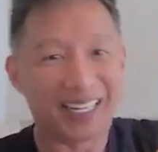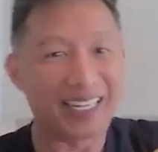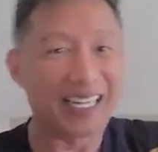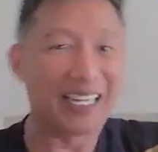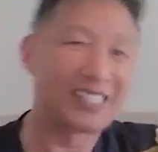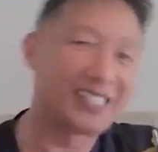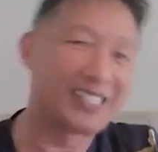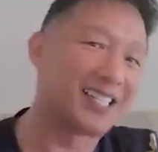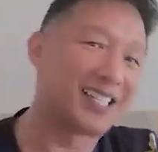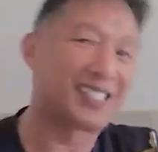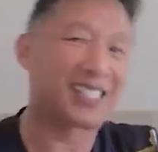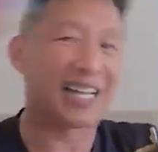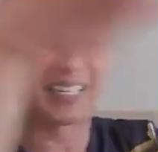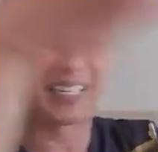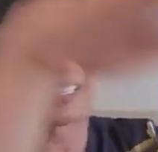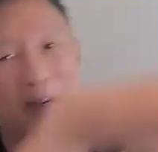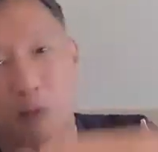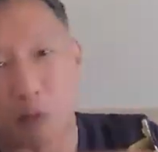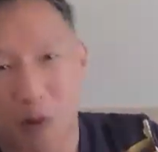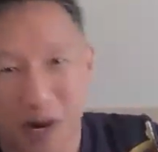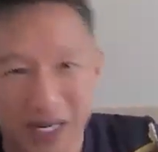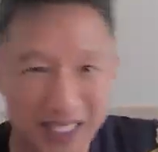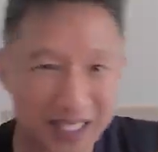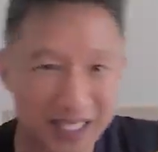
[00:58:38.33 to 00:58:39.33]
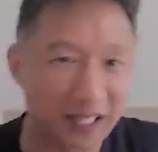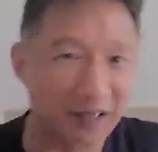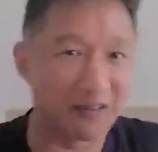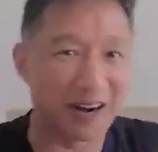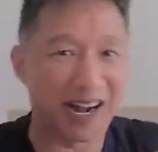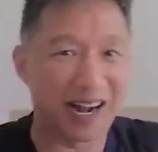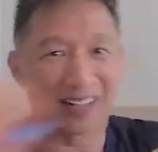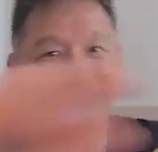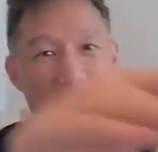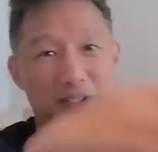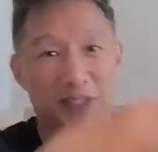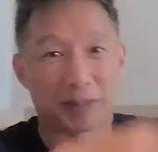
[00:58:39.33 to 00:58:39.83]
It's just like they wander
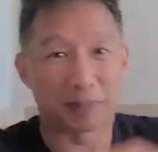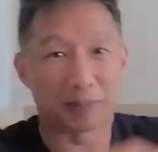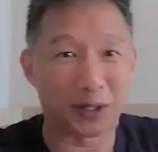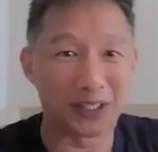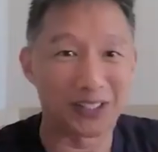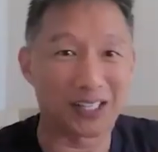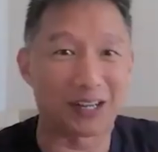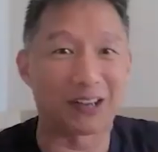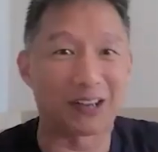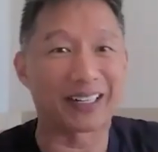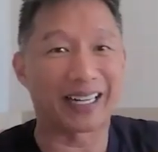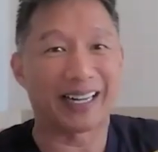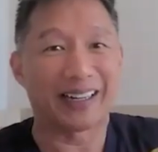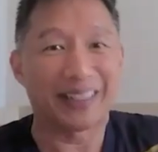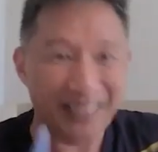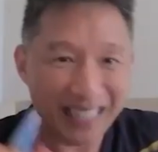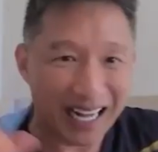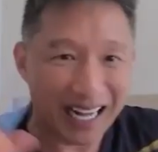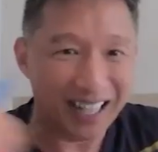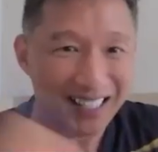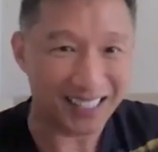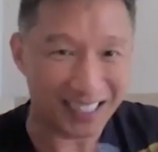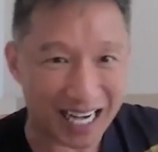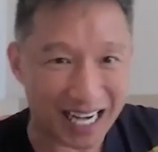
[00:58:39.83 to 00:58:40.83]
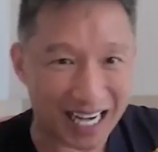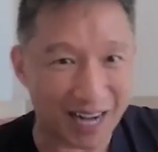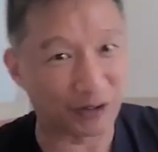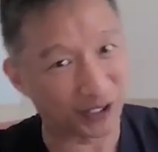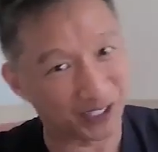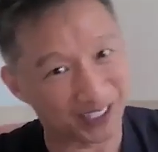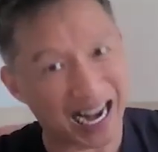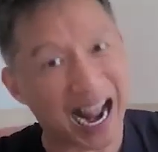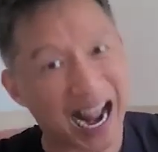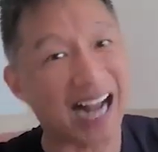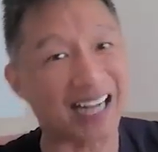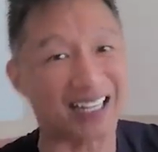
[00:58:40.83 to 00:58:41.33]
around to the point. Is okay, now it's time
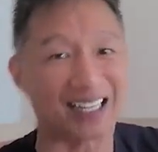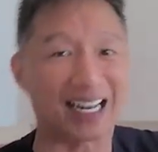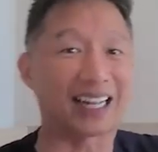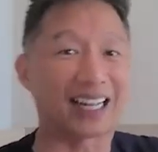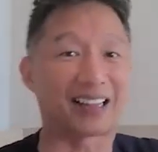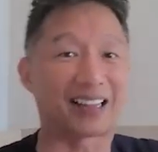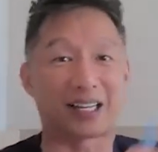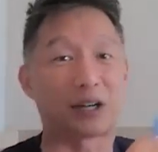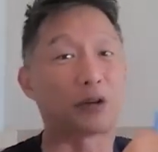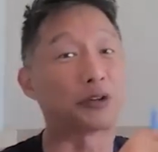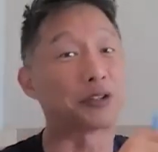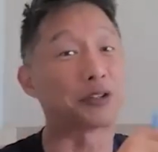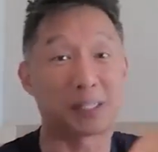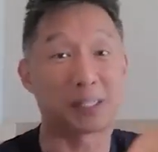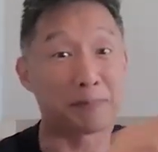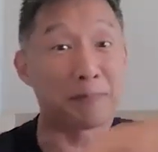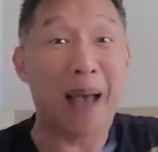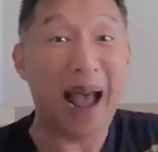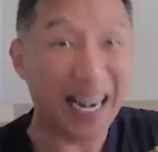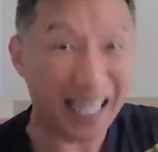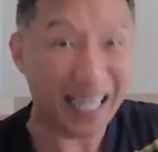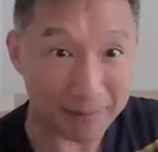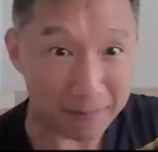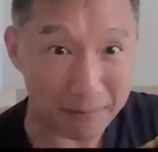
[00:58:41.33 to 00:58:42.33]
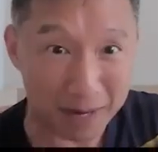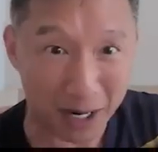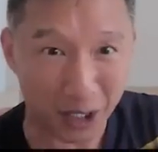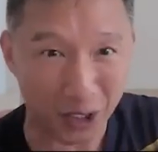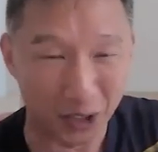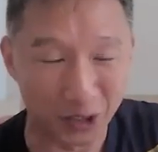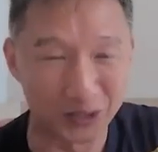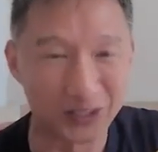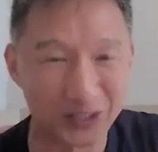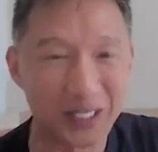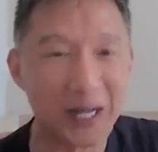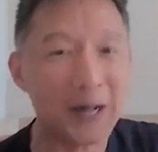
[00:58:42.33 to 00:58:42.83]
for attack. Like they go to the panic
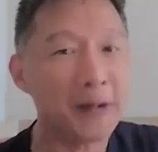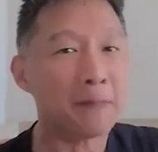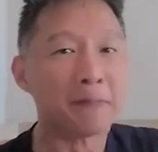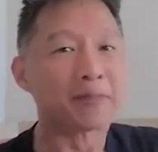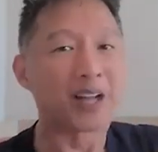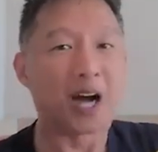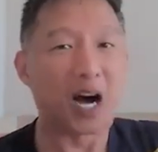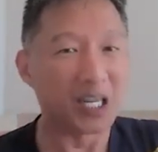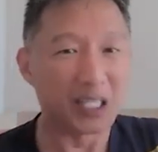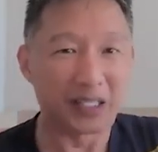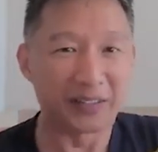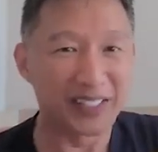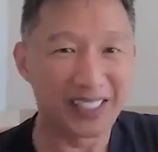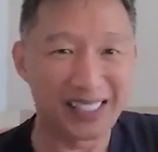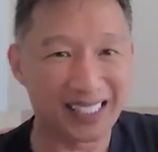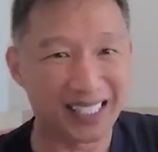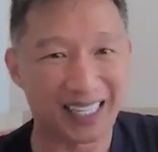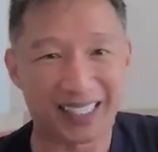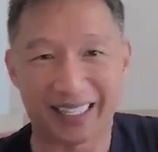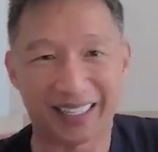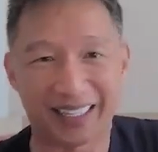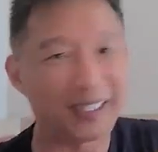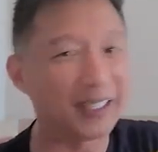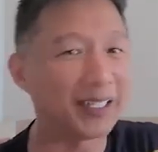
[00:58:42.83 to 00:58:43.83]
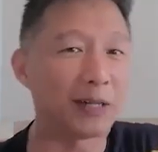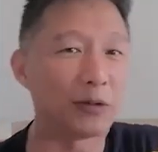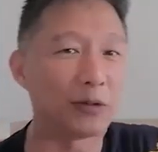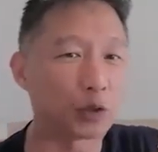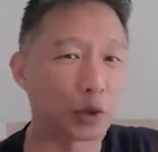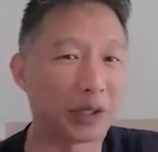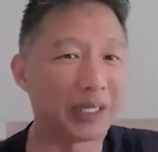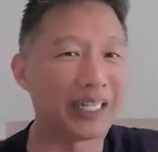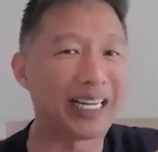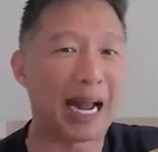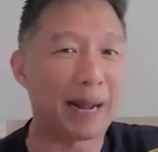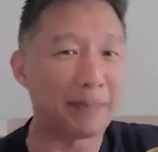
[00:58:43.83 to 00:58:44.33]
mode. All of a sudden, you can
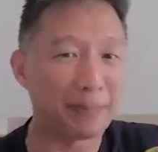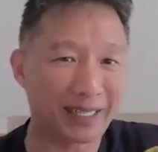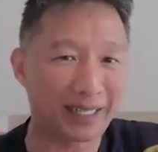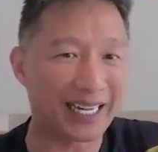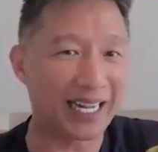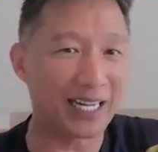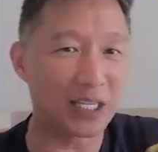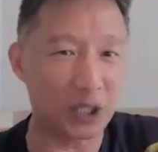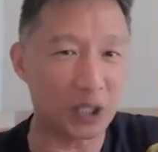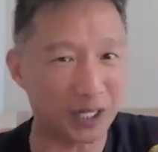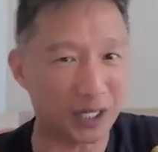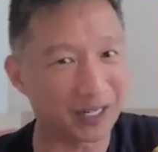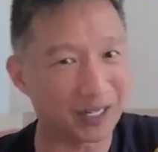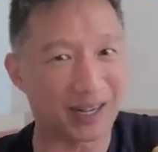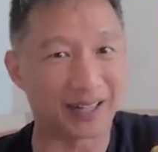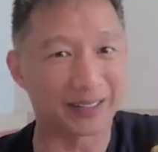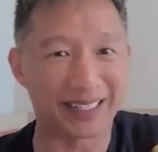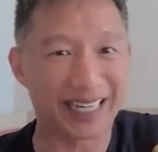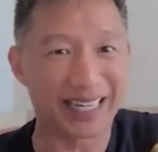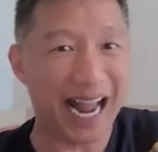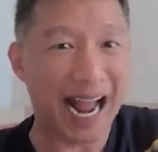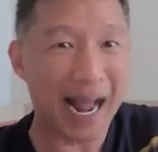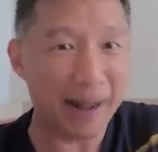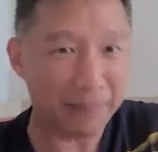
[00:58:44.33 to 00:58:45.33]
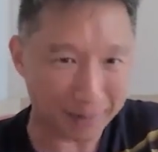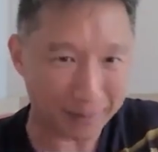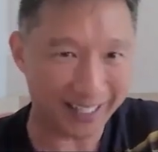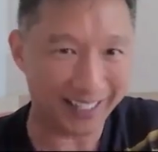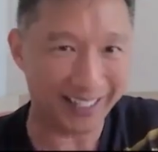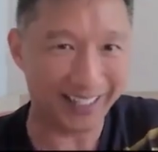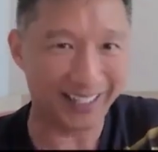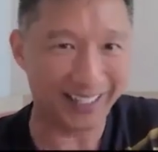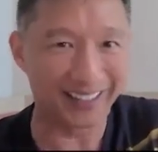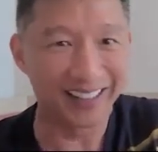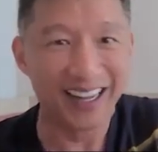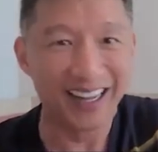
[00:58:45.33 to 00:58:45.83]
draw an application on a
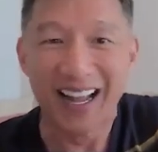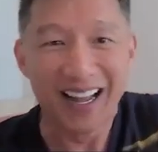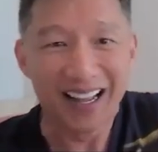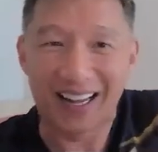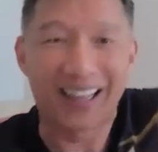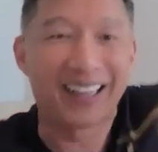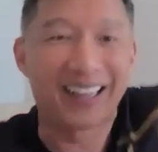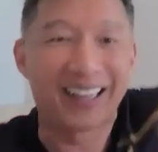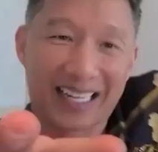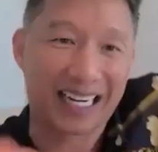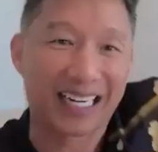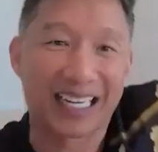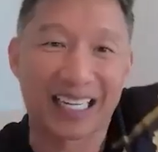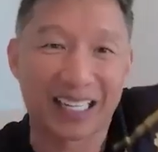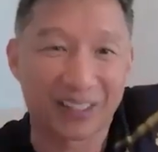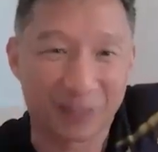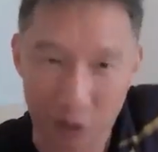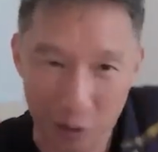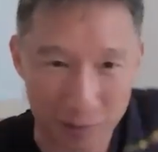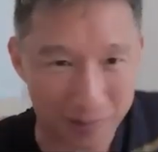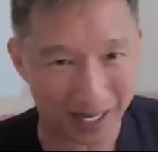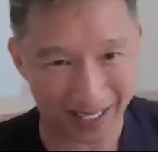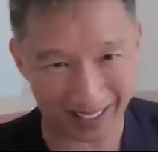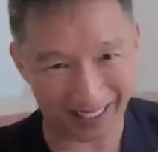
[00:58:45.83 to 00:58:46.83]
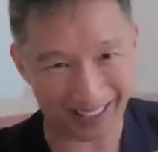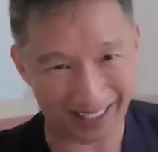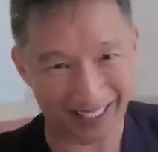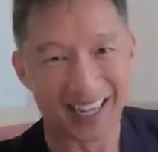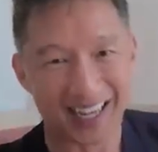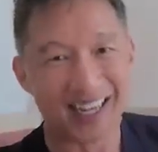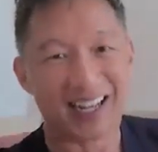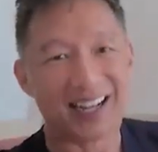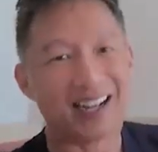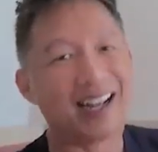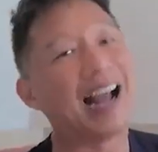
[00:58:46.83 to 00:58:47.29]
napkin, and they're going to give you money.